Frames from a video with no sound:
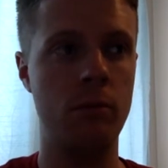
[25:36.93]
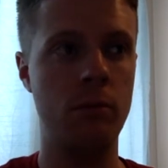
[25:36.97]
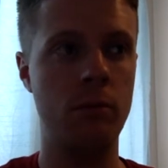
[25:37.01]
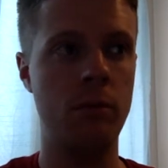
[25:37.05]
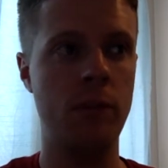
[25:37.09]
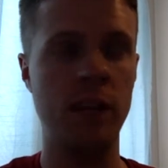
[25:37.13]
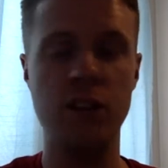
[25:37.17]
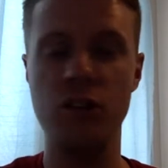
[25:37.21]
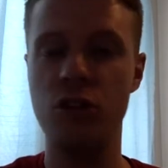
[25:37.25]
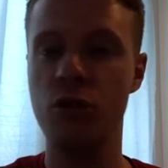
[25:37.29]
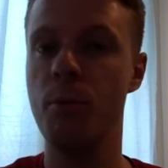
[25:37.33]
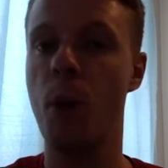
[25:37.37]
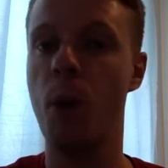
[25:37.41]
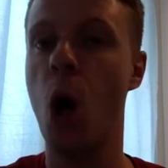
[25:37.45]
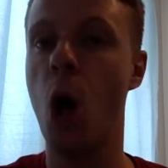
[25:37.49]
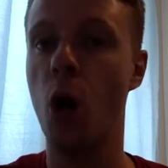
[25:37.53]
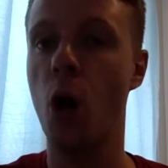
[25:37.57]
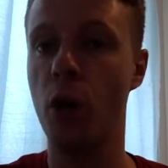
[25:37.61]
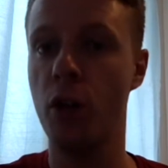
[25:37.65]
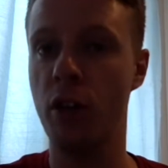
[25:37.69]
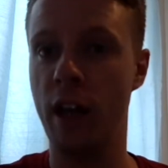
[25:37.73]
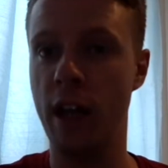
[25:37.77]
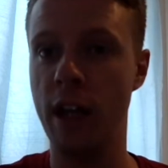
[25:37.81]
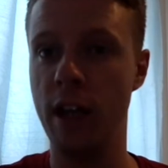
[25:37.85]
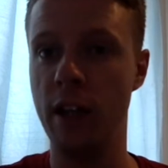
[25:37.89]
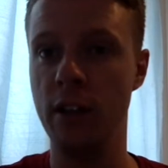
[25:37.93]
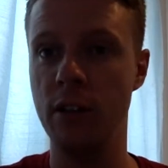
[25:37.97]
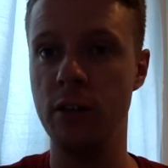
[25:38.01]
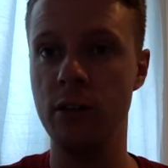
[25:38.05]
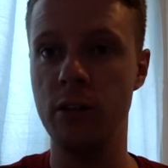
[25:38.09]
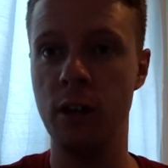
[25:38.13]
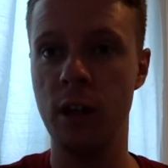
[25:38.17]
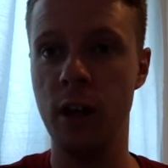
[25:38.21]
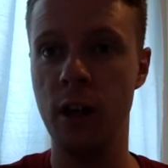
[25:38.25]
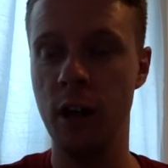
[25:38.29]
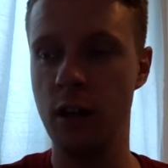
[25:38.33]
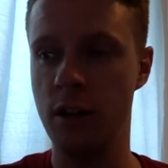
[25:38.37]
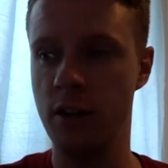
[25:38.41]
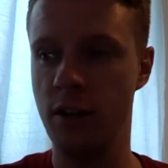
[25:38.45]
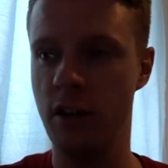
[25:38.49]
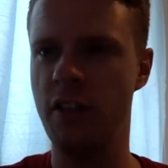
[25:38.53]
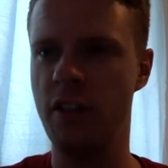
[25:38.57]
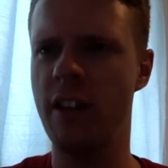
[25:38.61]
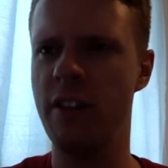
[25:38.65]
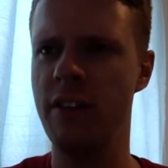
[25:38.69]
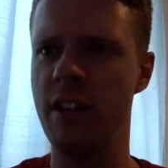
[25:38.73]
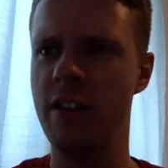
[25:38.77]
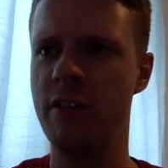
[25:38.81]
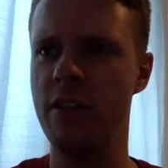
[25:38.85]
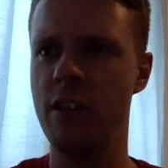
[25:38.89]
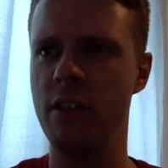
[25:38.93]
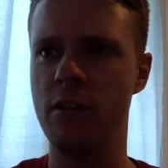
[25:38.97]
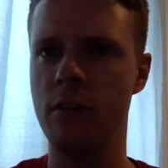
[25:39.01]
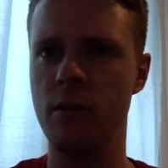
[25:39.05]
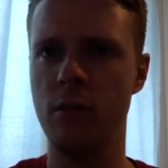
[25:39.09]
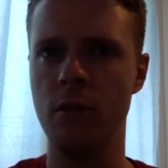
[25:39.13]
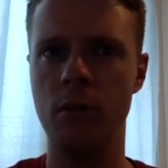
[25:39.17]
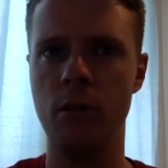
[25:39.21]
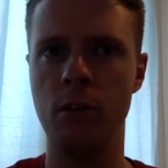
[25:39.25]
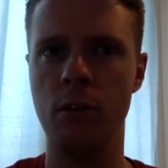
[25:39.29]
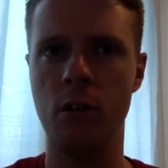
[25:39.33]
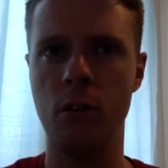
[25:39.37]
these small things, because I think this is